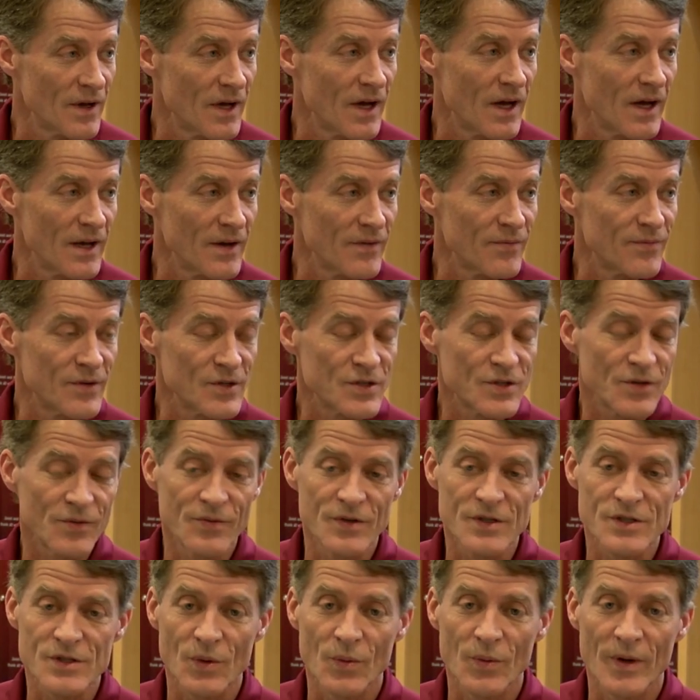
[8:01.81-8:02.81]
on official
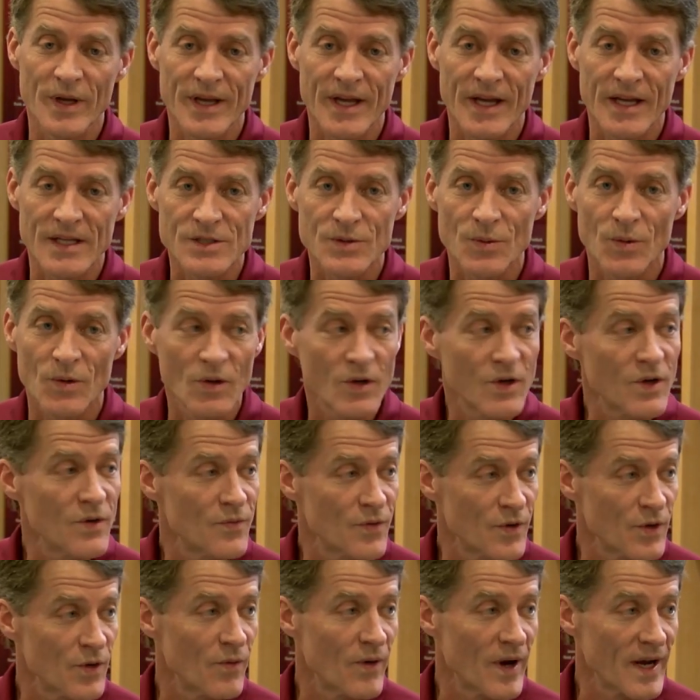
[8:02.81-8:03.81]
visit weekends, we're looking
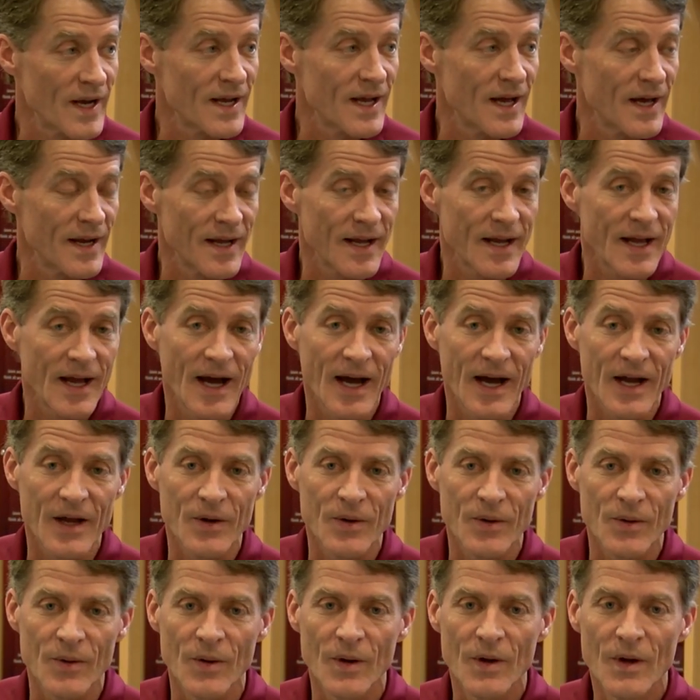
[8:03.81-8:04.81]
for the right kind of guy
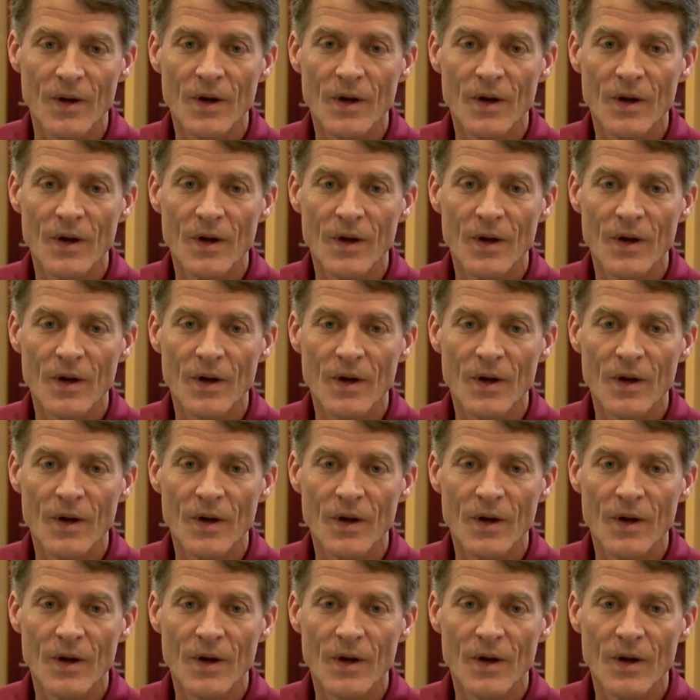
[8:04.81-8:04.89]
who,